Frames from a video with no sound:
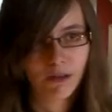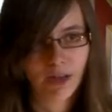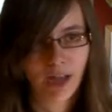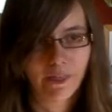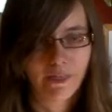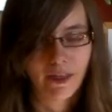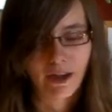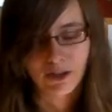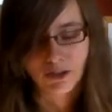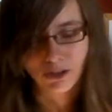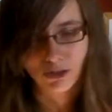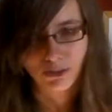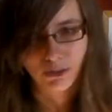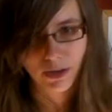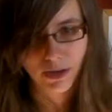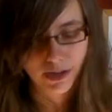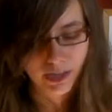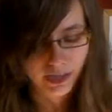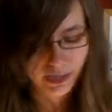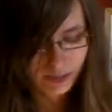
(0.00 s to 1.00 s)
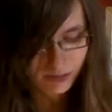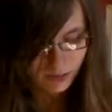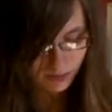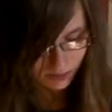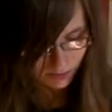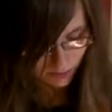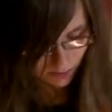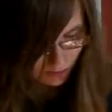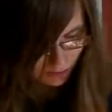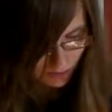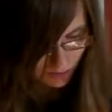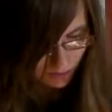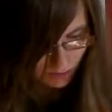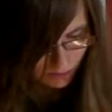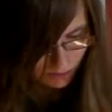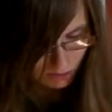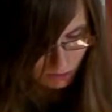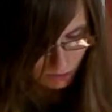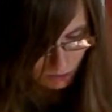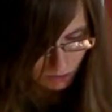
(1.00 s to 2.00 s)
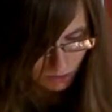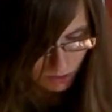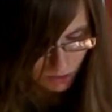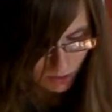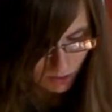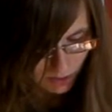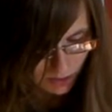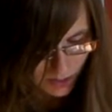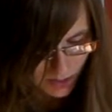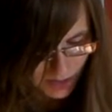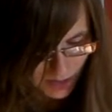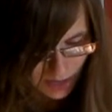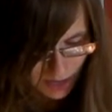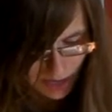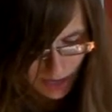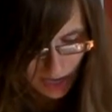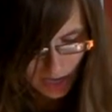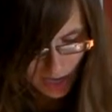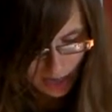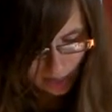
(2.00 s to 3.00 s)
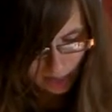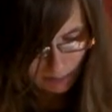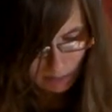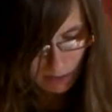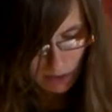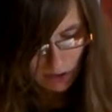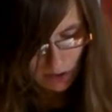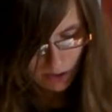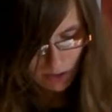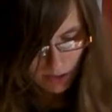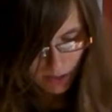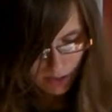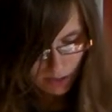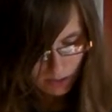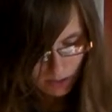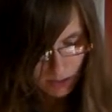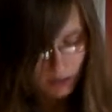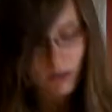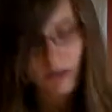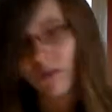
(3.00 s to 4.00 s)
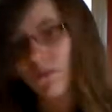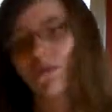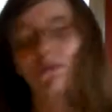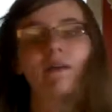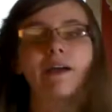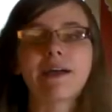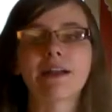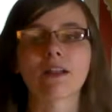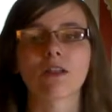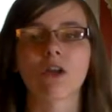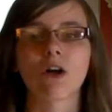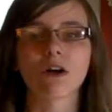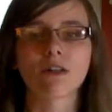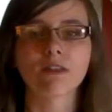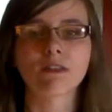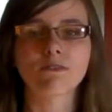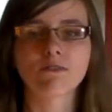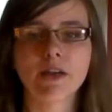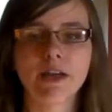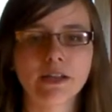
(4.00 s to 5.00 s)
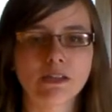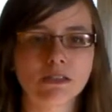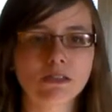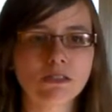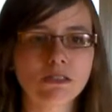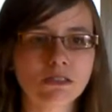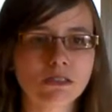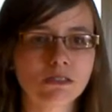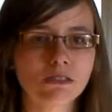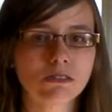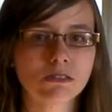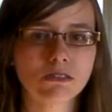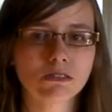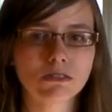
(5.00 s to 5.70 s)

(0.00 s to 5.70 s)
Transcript: and that has no predicate, or at the park, ran along the fence,